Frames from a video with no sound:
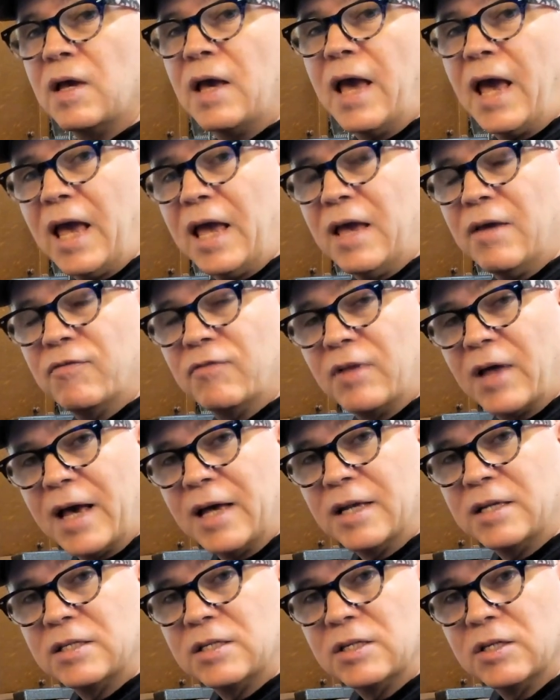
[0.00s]
A
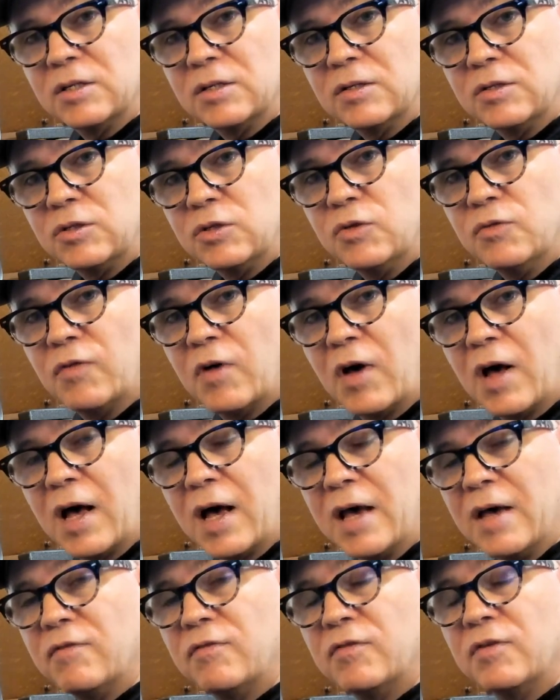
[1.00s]
flat,
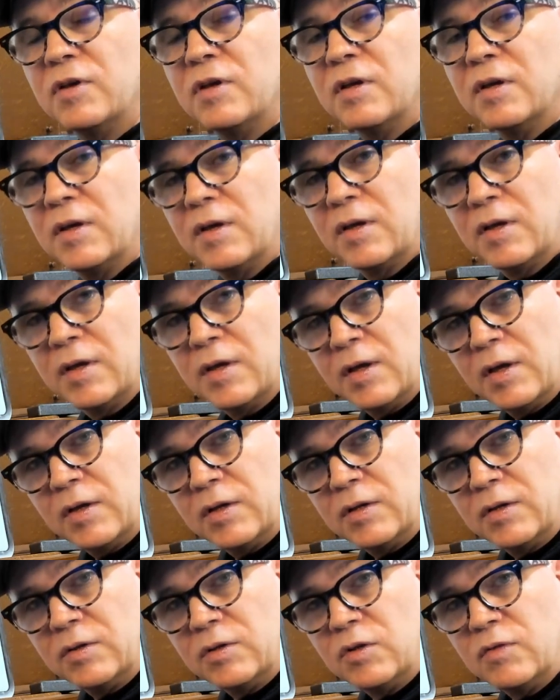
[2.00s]
2-5,
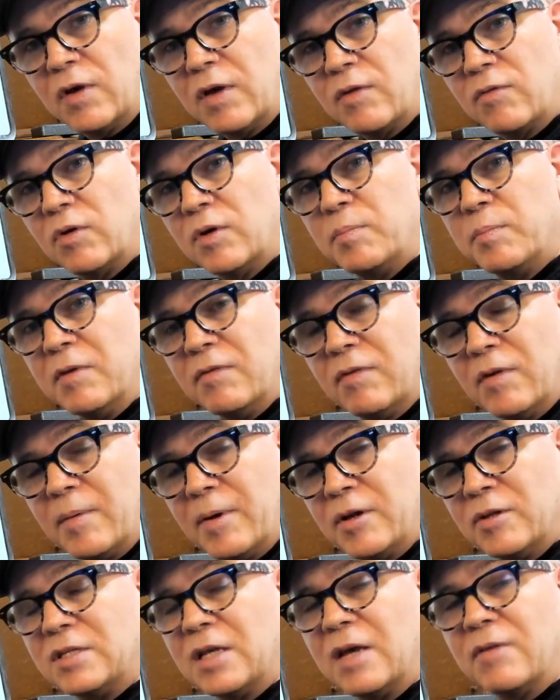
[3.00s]
D5-1, B flat
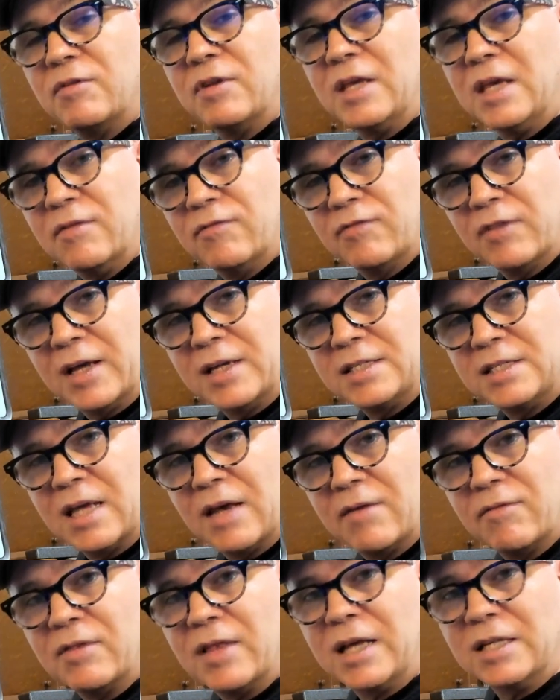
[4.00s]
minor 7, E flat
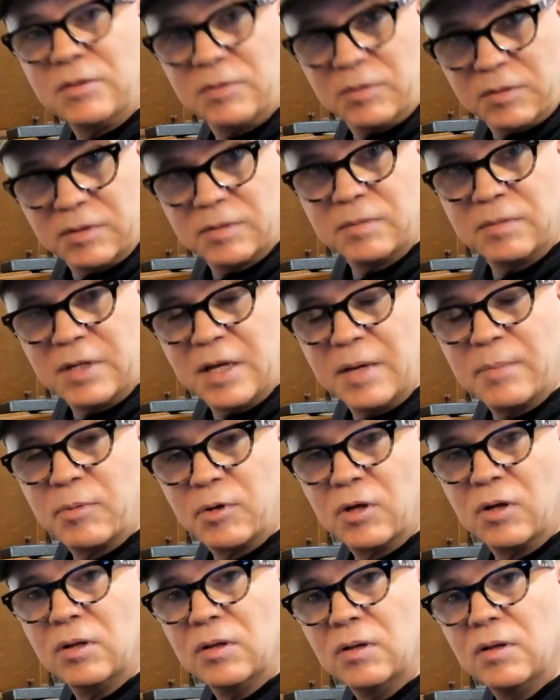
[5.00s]
7. That's
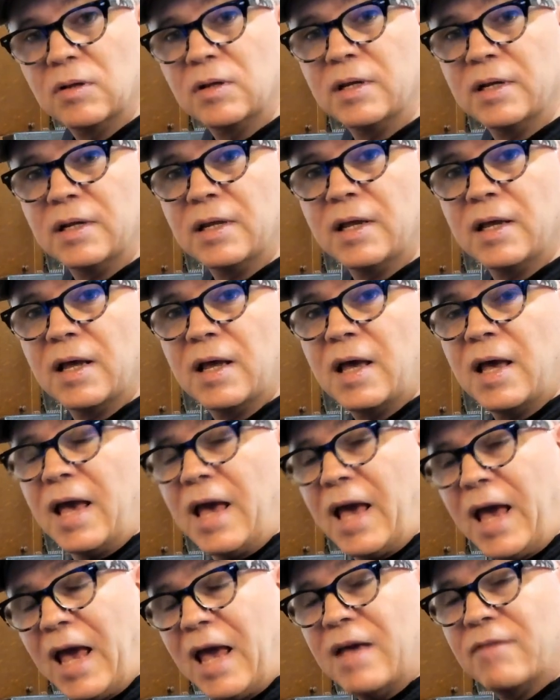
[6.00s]
typical.
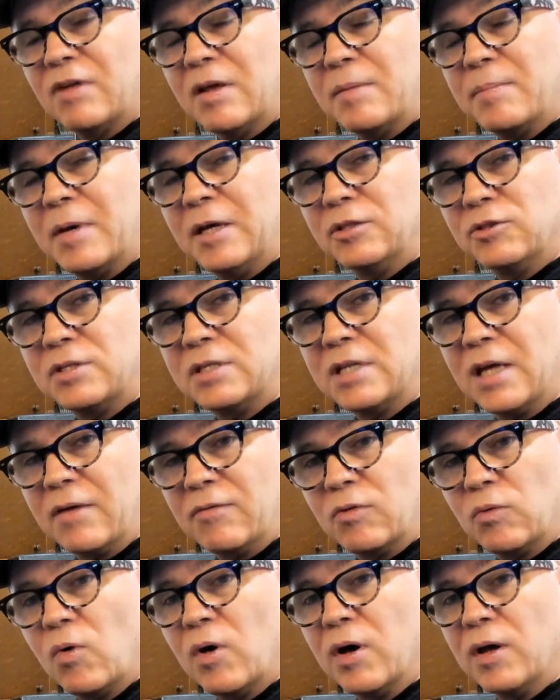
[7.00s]
A flat major
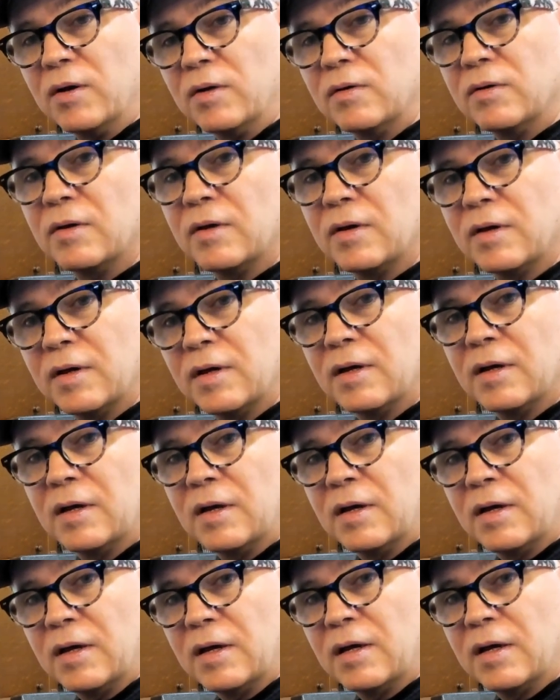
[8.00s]
7, 1.
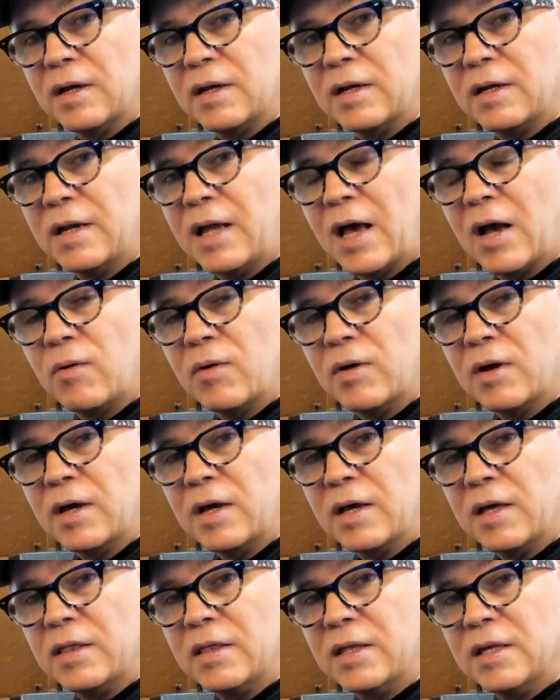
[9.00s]
Now,
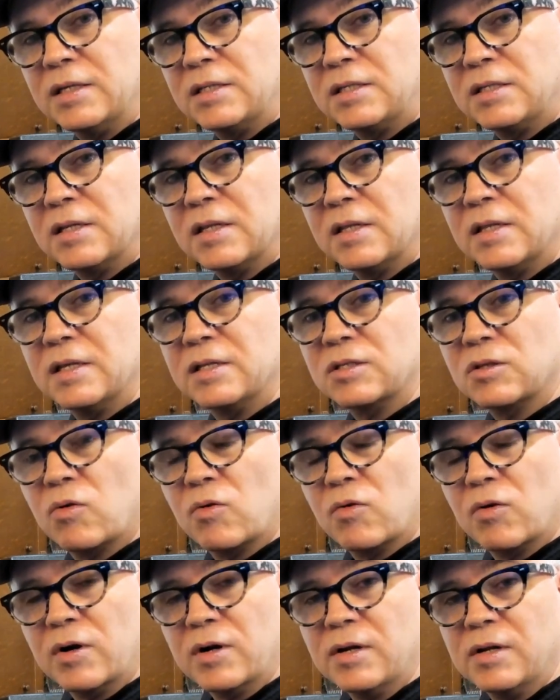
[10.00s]
this
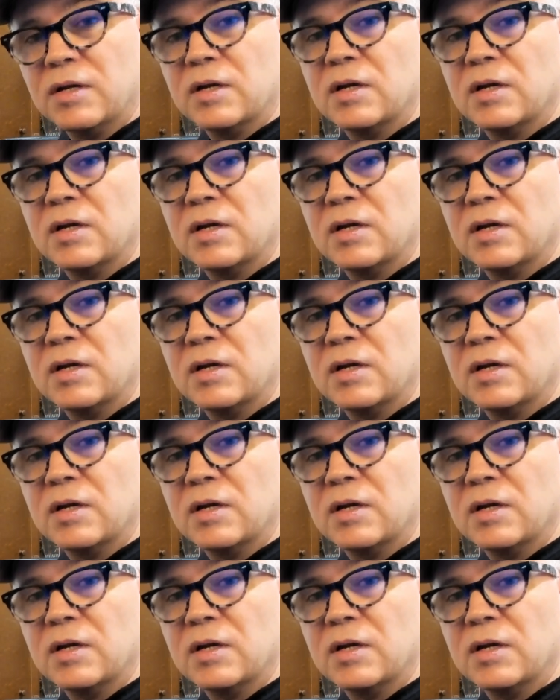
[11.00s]
chord,